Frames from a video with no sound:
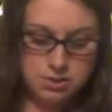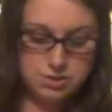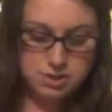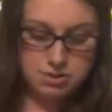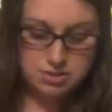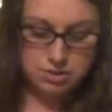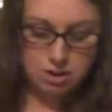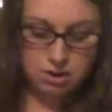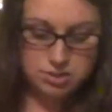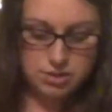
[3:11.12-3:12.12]
Students are
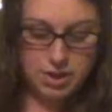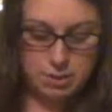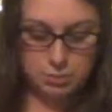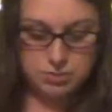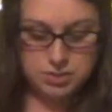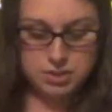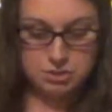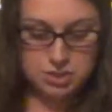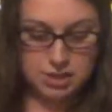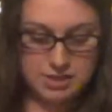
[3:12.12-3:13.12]
also able to
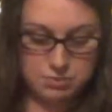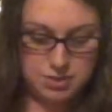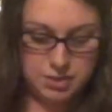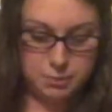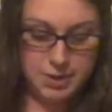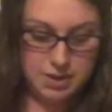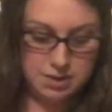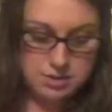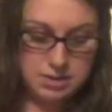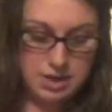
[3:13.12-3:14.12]
socialize with their
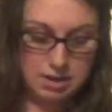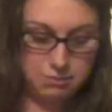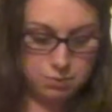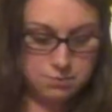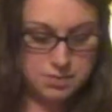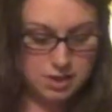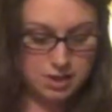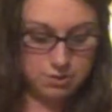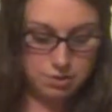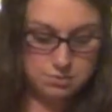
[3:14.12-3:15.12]
peers and form
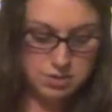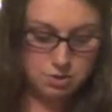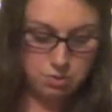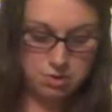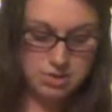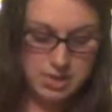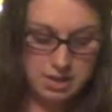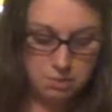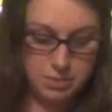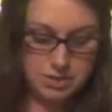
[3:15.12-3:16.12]
study groups in order to
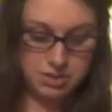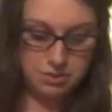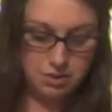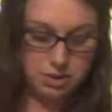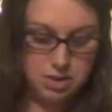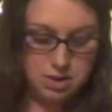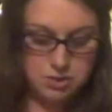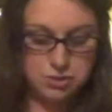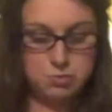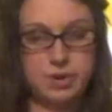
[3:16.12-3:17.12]
help each other
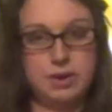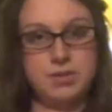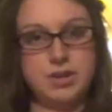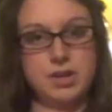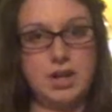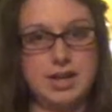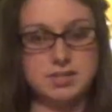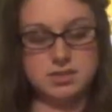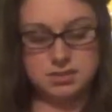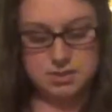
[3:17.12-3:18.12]
do well in their
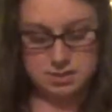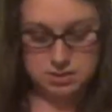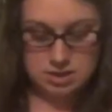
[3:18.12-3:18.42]
classes.